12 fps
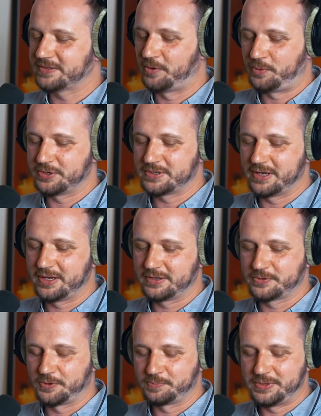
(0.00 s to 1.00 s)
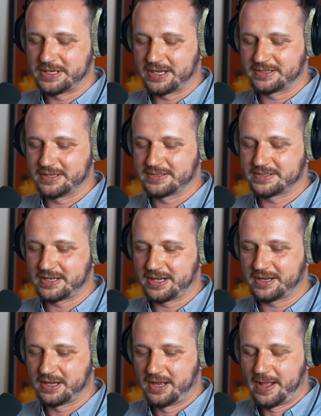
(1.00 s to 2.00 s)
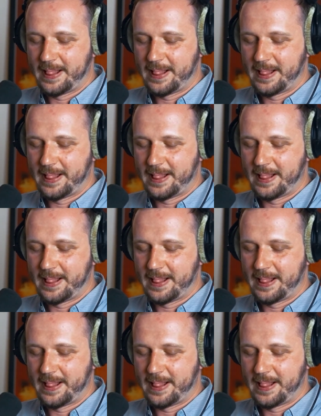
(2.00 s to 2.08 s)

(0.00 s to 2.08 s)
someone uh, told me that it's like